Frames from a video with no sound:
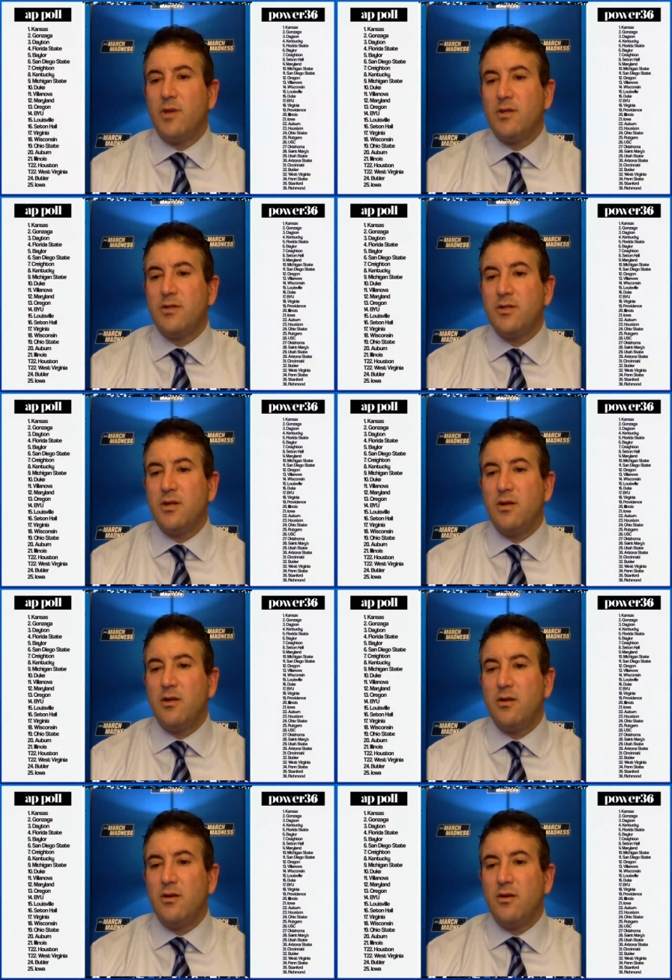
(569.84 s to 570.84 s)
let's
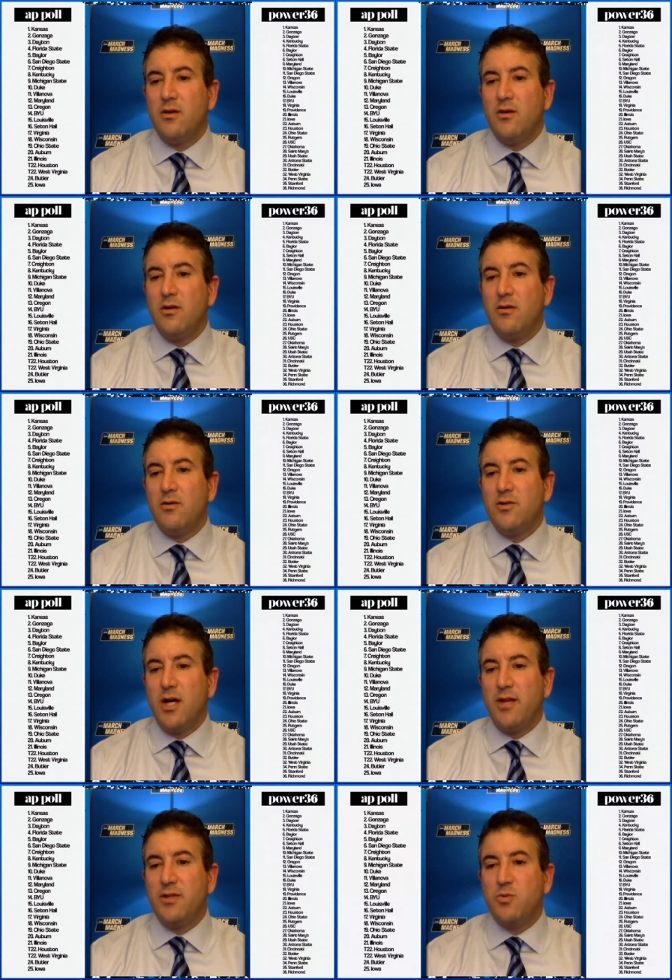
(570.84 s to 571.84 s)
see.
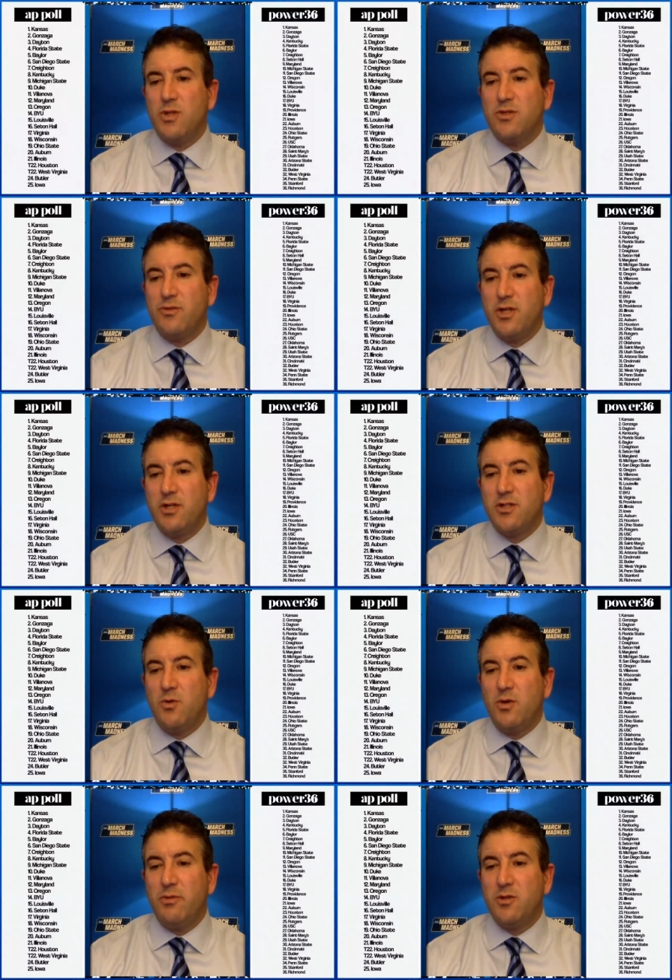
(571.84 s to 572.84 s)
John thinks West Virginia is going
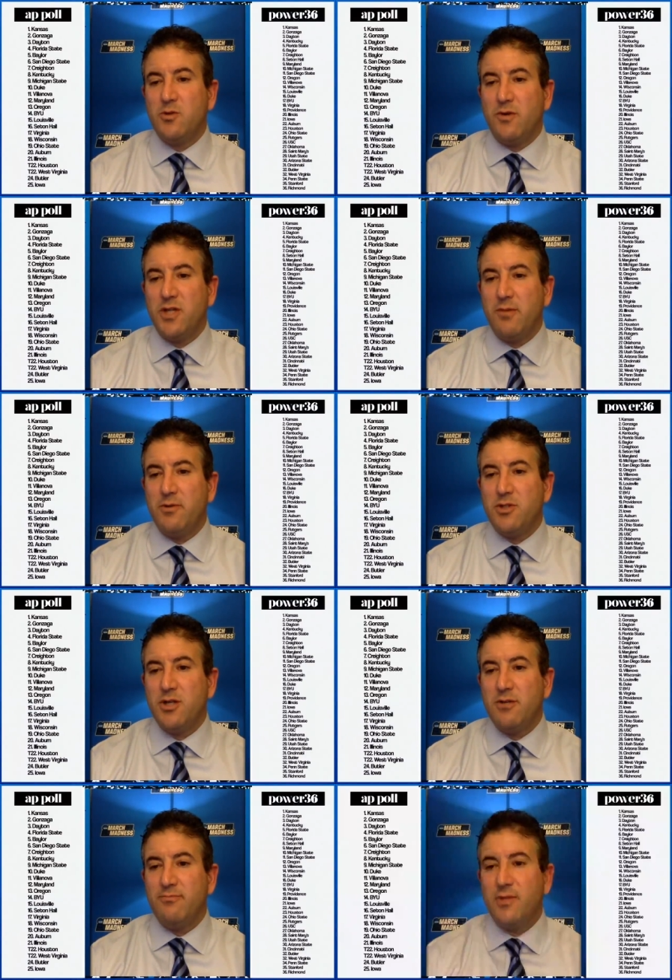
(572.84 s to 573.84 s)
to win the Big 12
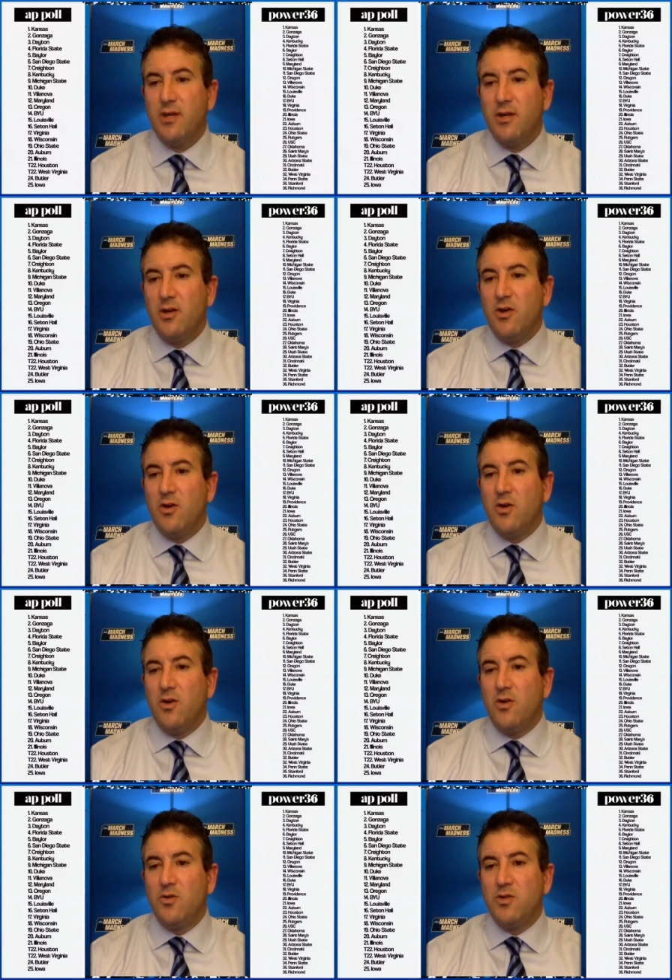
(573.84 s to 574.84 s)
championship
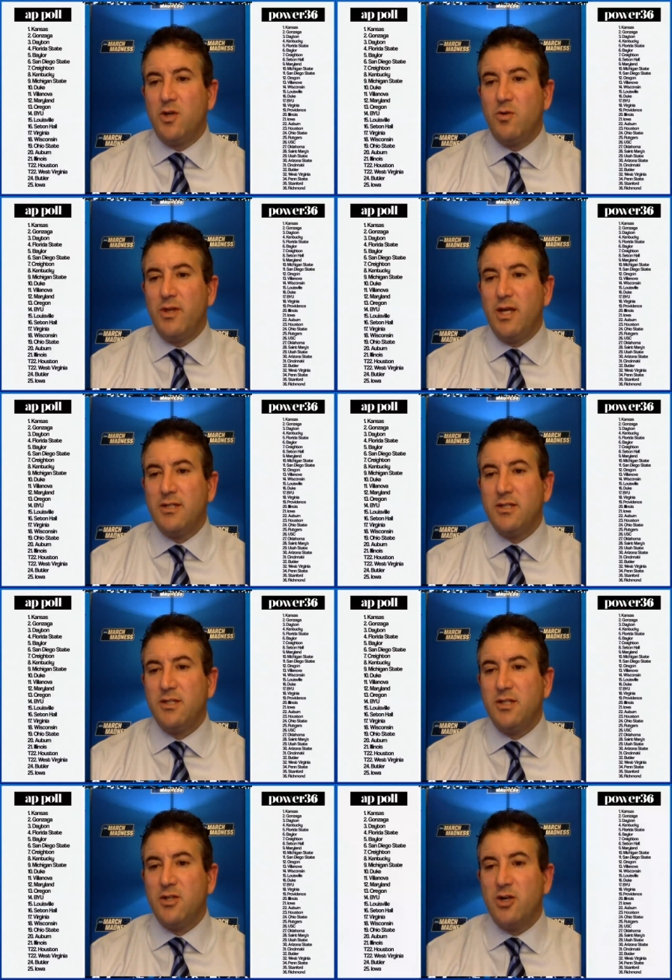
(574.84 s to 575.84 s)
who's going to win the
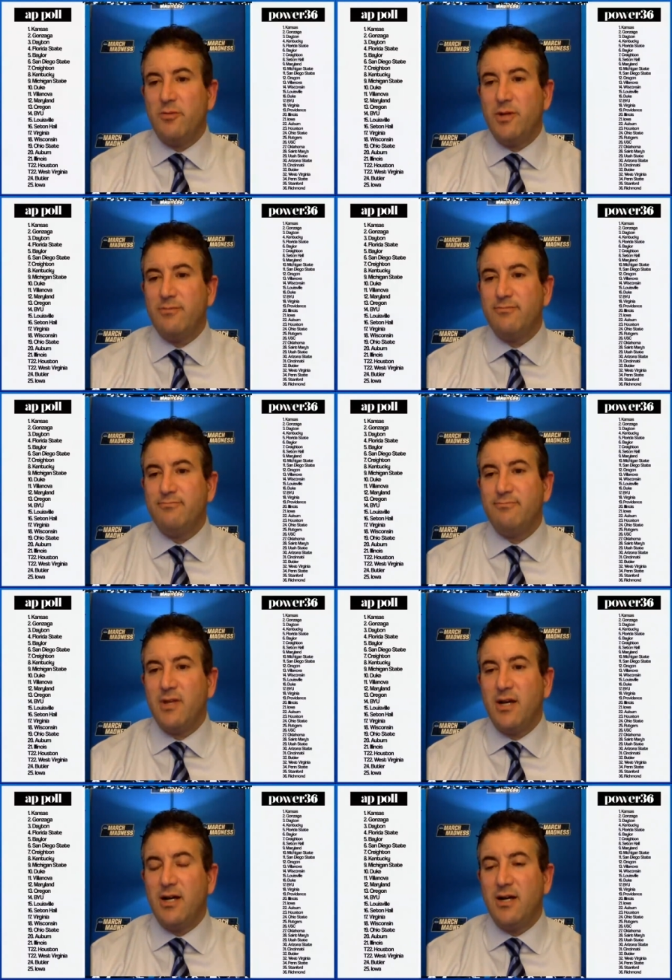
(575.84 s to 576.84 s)
SEC tournament.
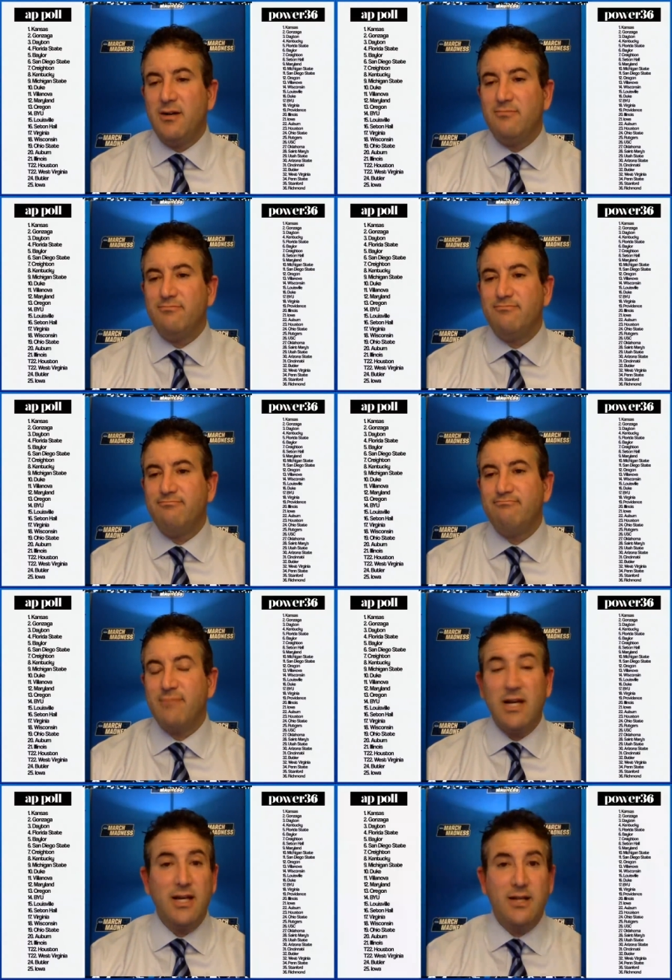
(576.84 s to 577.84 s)
Um,
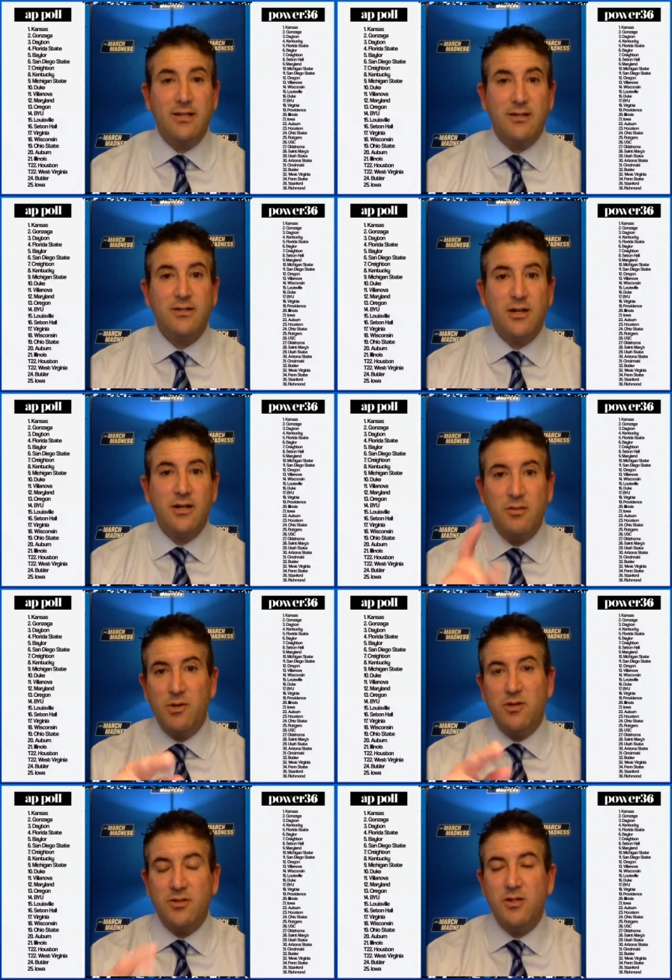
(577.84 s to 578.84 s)
I got Kentucky,
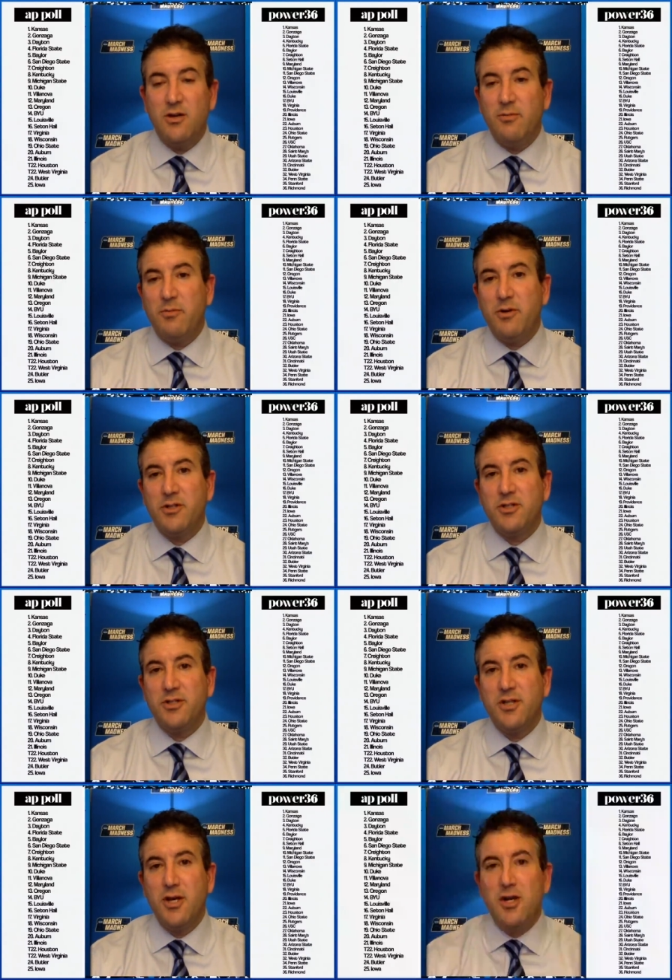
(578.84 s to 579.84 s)
but you'll see all my
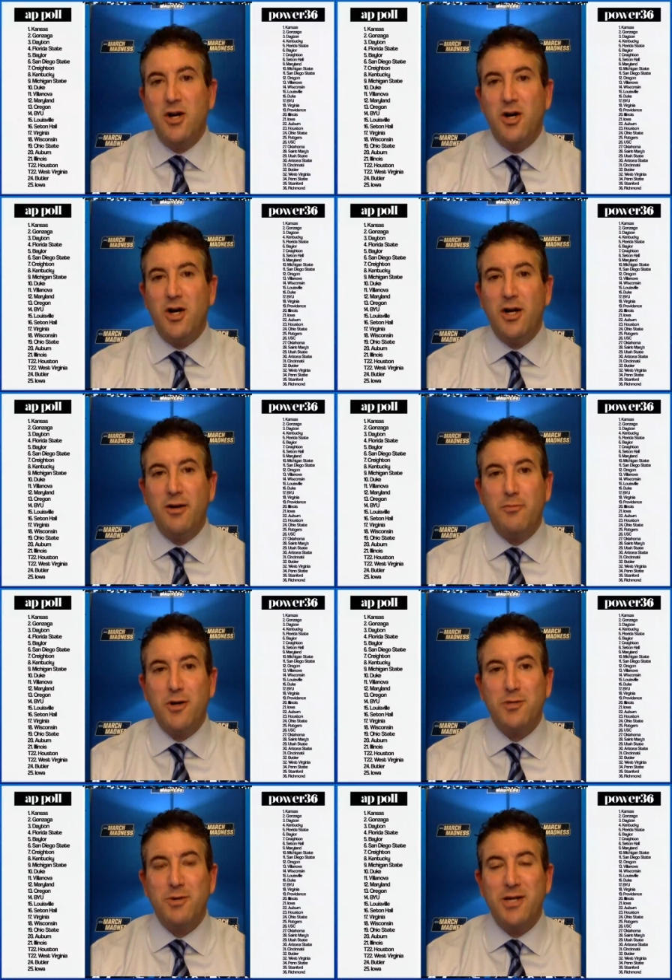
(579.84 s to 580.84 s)
predictions on
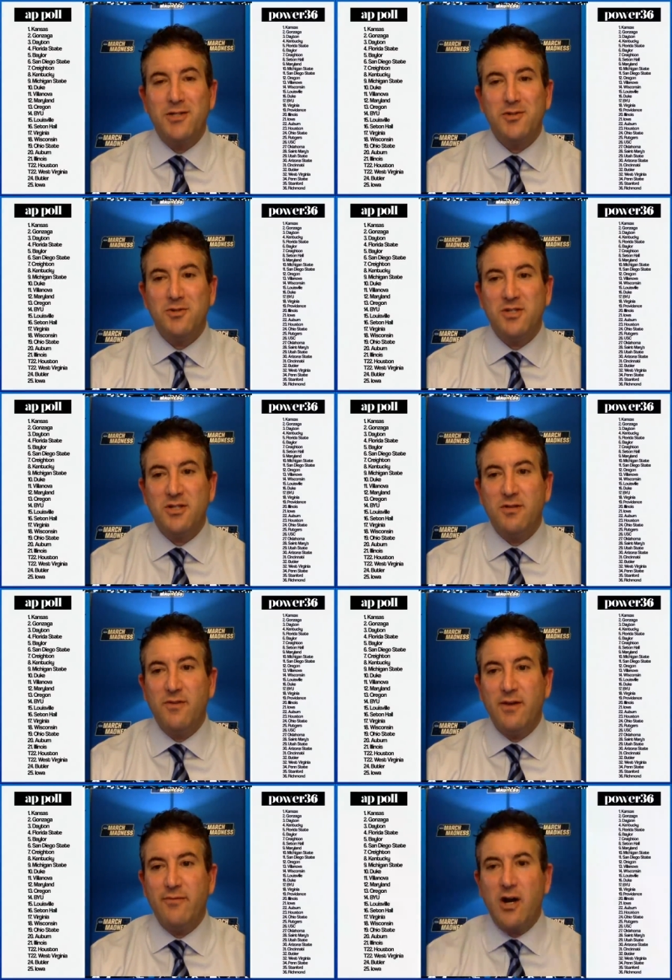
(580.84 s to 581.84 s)
March Madness
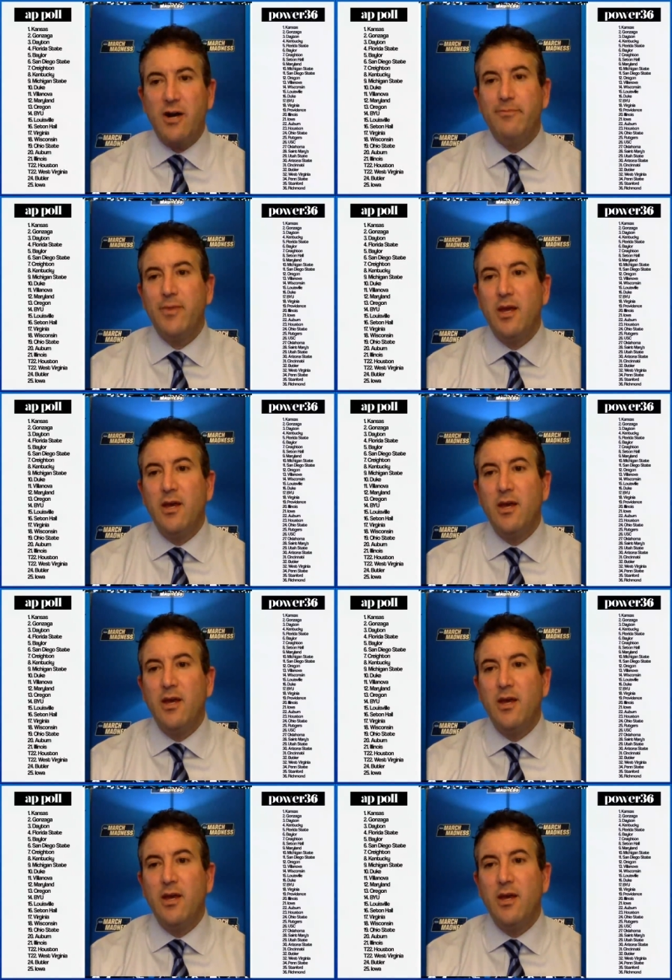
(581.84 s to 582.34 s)
365. All right.